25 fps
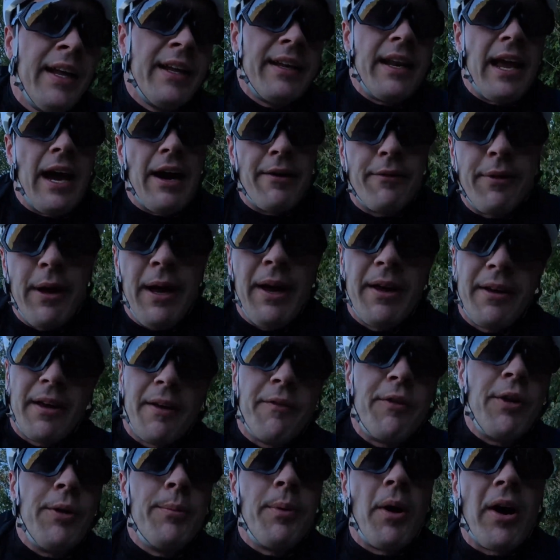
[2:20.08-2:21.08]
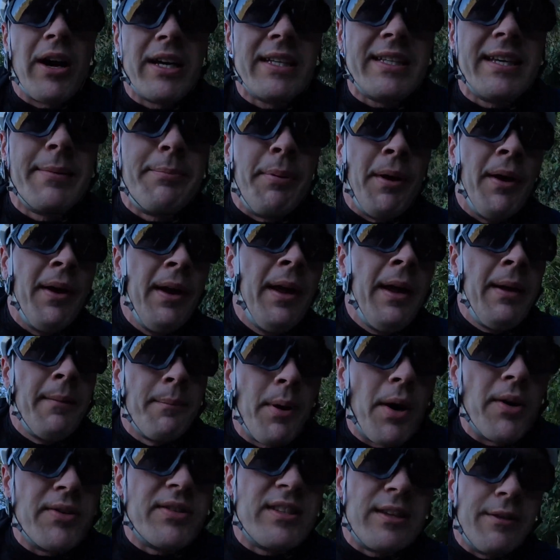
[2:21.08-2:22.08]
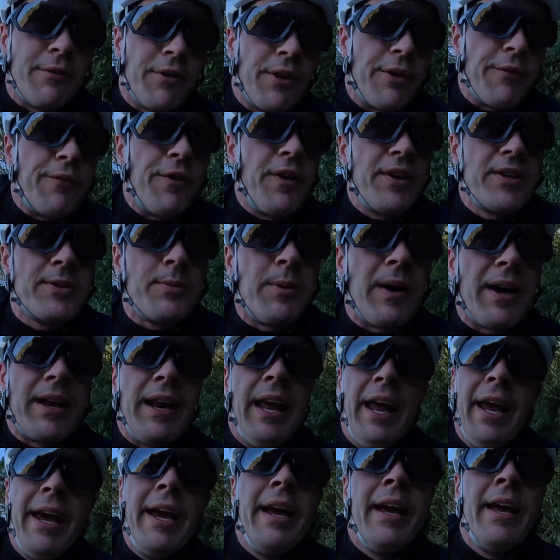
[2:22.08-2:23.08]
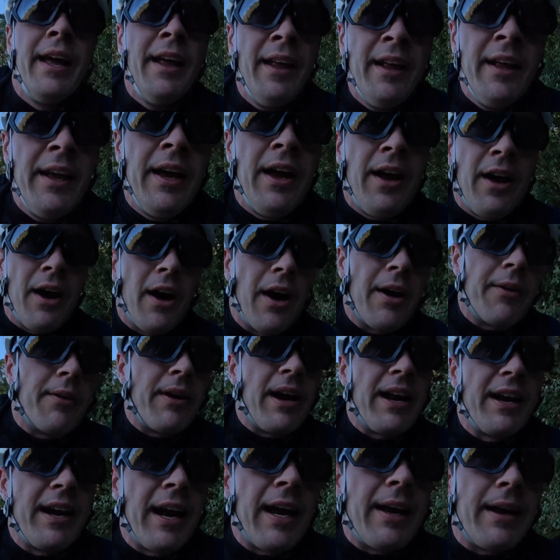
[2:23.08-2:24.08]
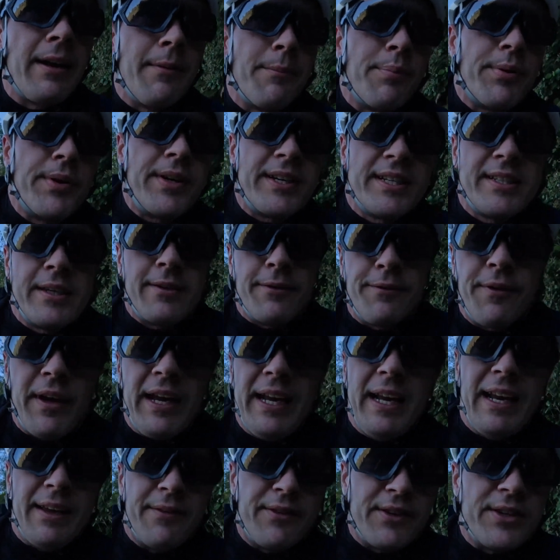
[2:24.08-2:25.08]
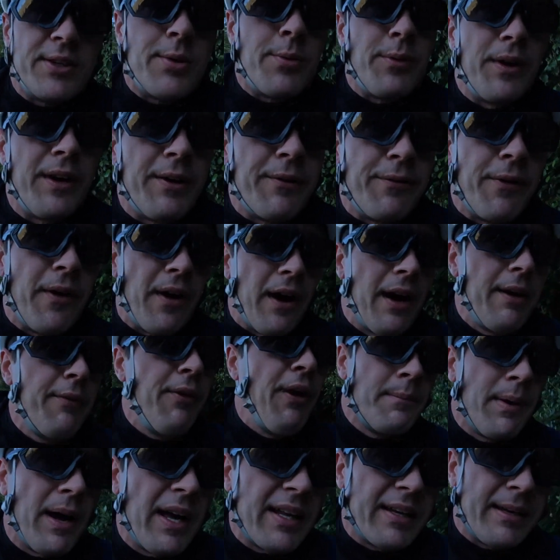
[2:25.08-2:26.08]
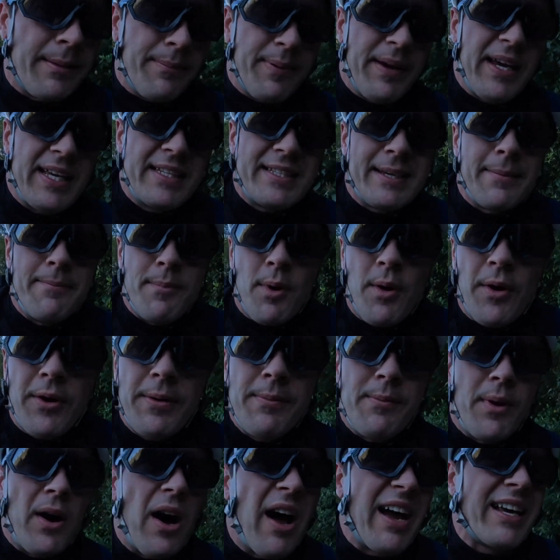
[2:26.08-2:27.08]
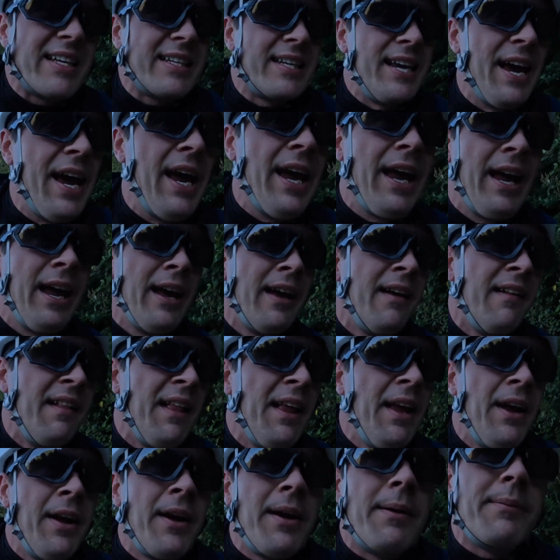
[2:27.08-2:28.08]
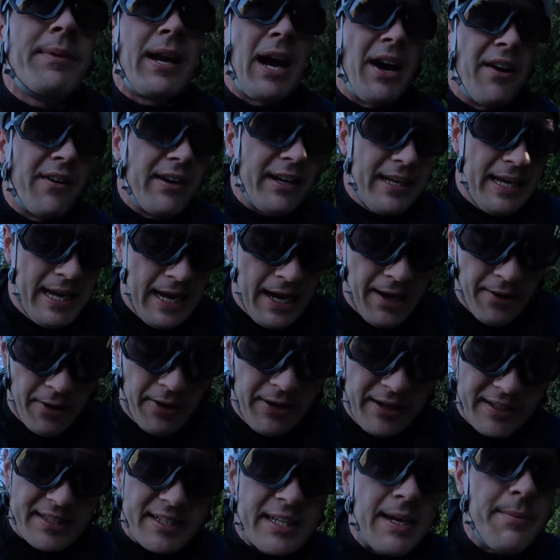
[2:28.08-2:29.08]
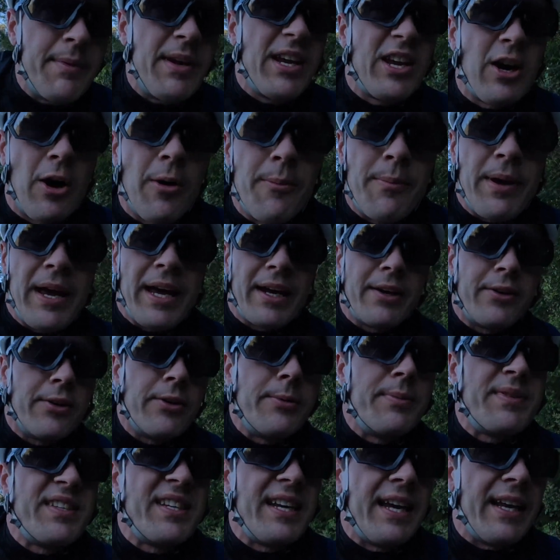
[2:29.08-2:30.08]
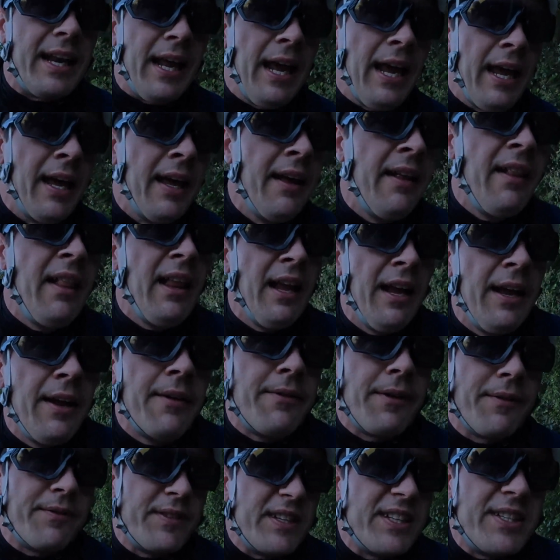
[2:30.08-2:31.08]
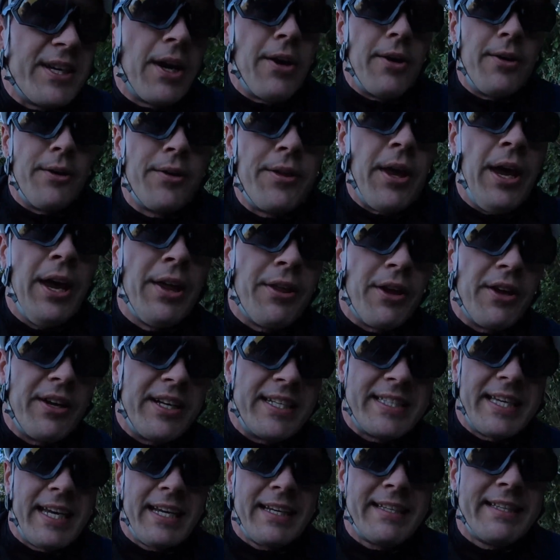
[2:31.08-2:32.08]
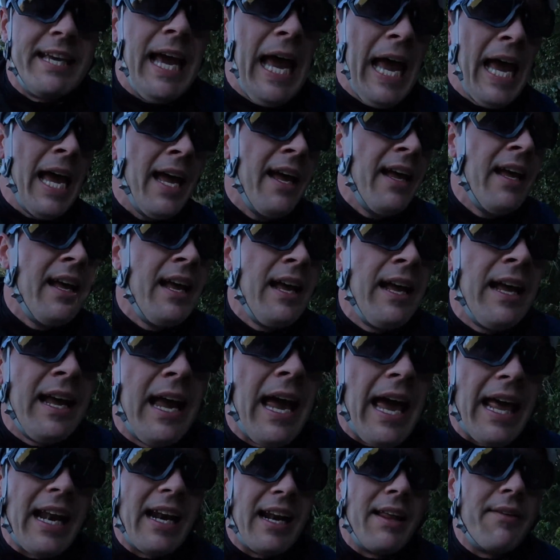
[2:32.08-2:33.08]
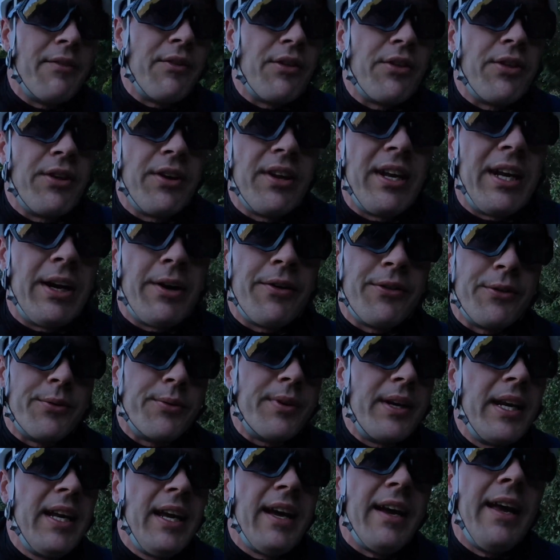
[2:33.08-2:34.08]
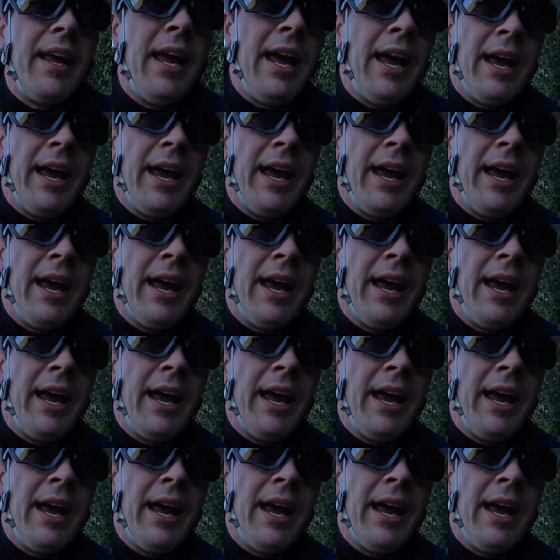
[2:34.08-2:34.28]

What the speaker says: Now, a few bikes post the very first one, I ran an impressive 1125, but compared to modern bikes, I'm currently here on a semi-compact group set, 52, 36 and 1130 on the rear.